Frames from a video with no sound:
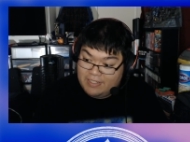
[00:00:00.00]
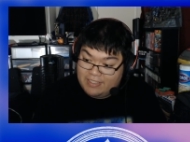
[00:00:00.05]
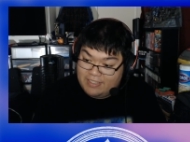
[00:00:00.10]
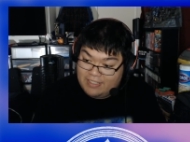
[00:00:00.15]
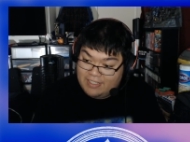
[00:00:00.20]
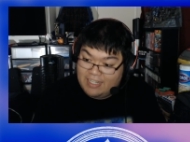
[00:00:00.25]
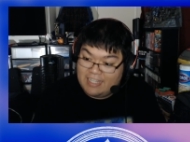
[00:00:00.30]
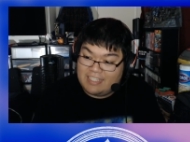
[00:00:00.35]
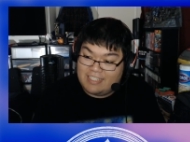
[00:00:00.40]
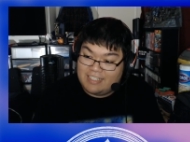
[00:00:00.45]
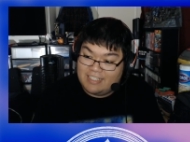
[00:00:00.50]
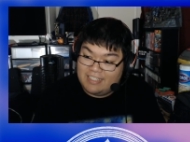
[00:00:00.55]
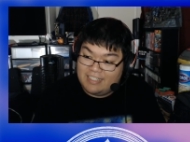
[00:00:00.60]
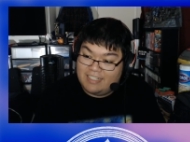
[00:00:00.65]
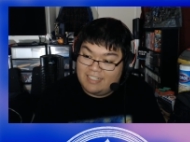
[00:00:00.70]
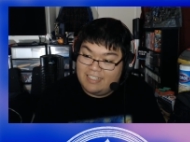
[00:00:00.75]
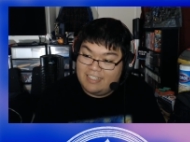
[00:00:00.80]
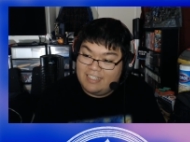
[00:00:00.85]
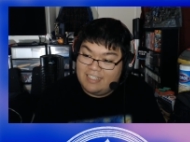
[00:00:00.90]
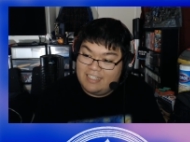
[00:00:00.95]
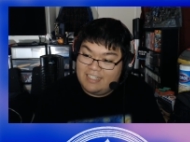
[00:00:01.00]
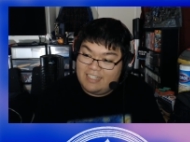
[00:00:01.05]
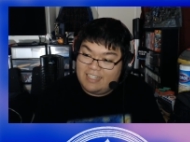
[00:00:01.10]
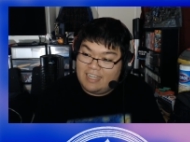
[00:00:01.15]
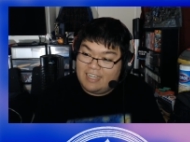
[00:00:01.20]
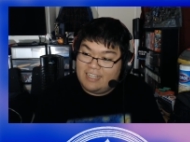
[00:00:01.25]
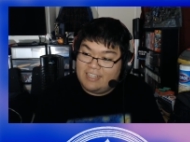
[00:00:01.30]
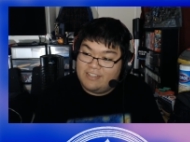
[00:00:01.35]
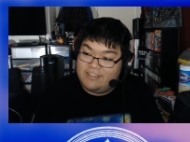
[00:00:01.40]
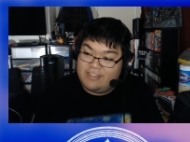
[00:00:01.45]
that's good.
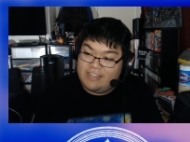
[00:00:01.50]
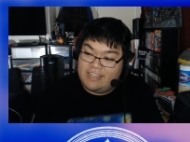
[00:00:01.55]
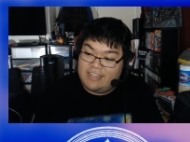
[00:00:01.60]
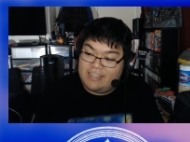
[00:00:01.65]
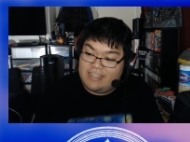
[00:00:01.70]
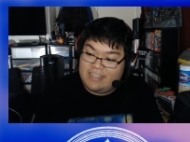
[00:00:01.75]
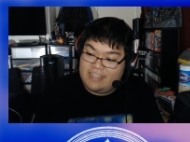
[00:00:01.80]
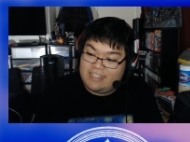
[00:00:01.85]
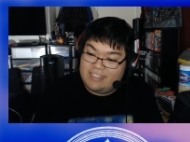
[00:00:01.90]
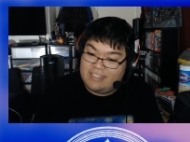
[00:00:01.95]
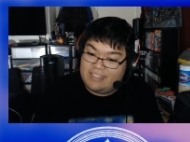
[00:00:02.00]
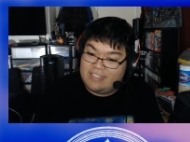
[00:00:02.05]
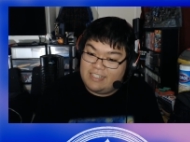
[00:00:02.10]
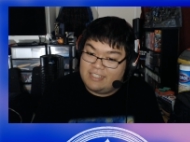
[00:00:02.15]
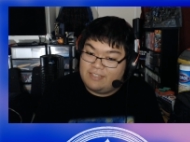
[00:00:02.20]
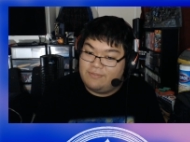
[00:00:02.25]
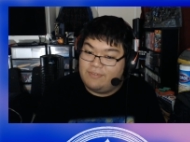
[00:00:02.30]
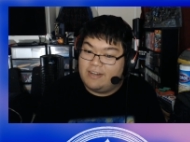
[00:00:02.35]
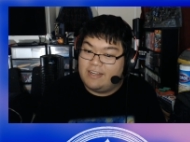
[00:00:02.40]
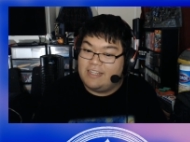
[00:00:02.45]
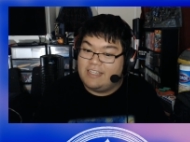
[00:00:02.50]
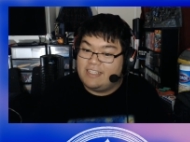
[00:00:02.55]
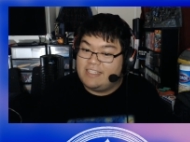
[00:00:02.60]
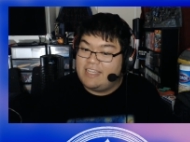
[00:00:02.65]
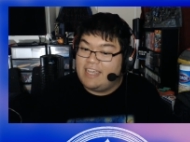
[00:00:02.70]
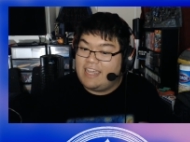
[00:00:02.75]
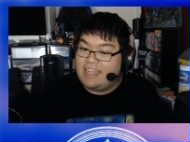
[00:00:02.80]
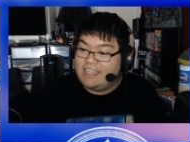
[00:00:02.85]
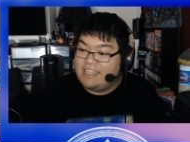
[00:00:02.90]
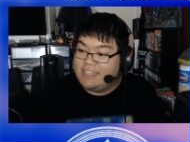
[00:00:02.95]
Lugia is is fairly
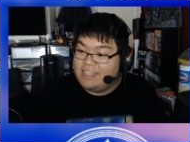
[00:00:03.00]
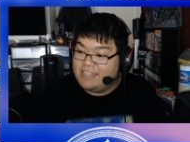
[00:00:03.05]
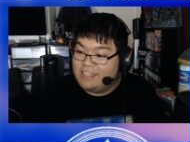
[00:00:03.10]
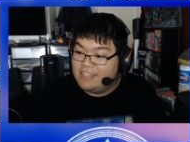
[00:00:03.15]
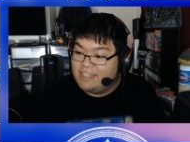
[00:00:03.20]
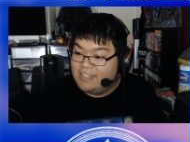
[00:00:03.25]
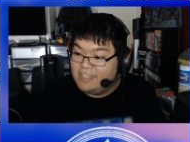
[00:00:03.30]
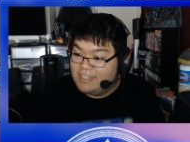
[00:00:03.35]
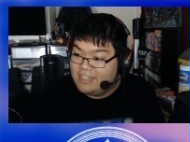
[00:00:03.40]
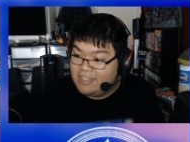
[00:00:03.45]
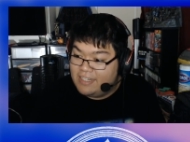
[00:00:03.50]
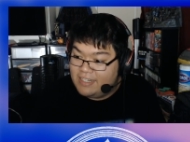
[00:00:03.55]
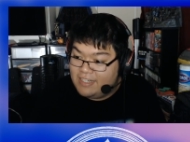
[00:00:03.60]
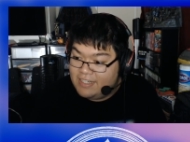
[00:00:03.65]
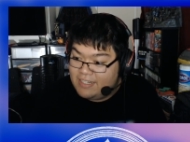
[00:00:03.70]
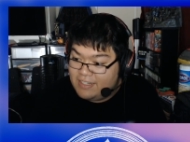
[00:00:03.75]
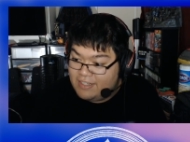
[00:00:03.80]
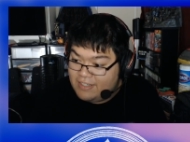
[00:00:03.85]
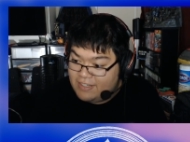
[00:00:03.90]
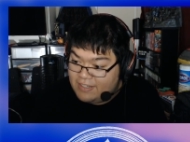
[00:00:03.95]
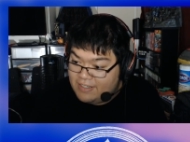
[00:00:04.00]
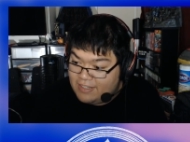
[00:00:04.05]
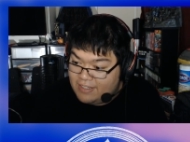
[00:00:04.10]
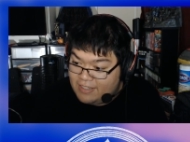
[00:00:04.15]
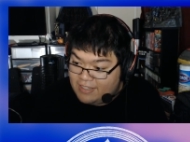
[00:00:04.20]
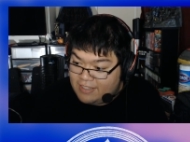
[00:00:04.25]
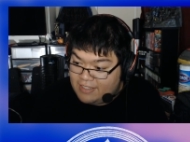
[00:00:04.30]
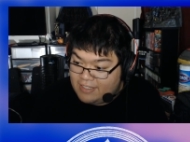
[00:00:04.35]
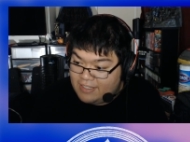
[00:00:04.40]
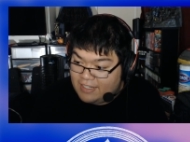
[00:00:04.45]
tanky.
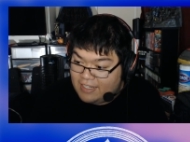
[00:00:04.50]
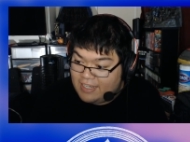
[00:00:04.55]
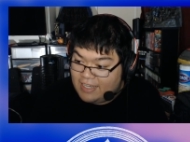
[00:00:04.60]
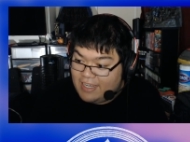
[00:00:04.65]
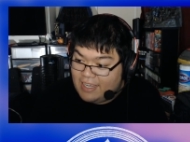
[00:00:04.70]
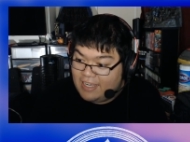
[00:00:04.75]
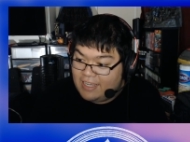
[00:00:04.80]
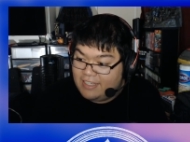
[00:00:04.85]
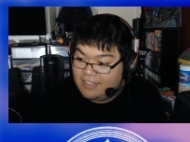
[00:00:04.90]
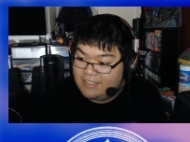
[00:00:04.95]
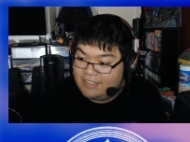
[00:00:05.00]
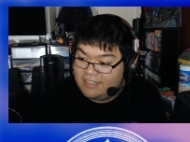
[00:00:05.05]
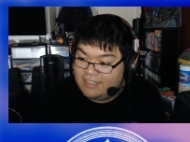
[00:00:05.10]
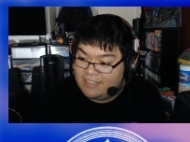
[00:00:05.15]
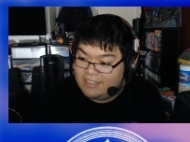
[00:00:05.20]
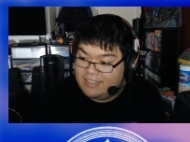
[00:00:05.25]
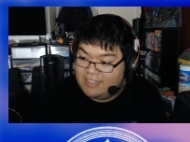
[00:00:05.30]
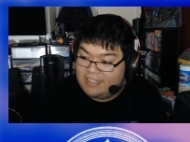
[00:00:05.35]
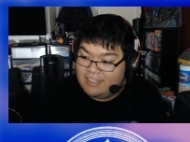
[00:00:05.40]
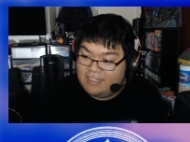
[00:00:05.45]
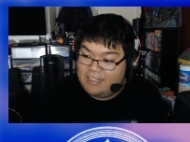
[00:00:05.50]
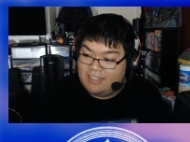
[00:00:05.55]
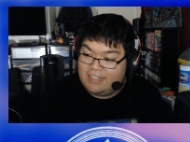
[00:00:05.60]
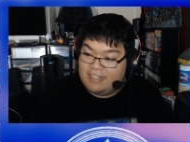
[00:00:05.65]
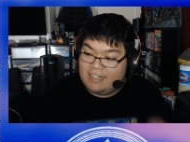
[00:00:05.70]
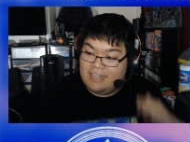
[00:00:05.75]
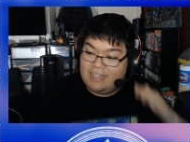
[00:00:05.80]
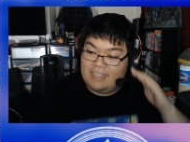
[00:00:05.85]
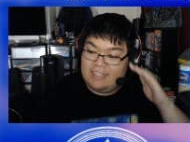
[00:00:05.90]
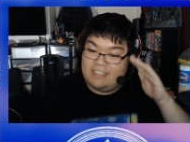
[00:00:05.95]
Yeah.
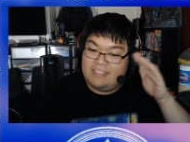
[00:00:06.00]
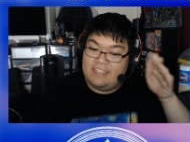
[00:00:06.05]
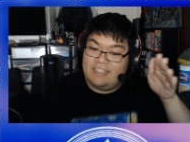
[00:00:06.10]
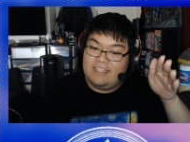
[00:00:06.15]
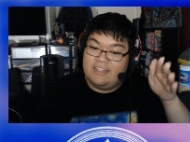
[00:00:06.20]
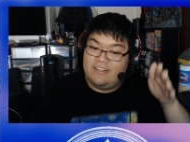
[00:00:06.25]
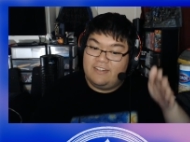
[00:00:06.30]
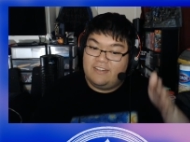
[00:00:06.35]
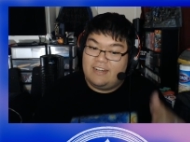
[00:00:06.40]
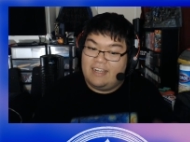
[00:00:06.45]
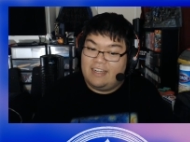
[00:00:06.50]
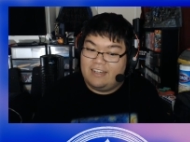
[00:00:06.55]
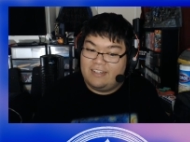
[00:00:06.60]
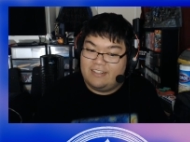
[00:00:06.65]
be around,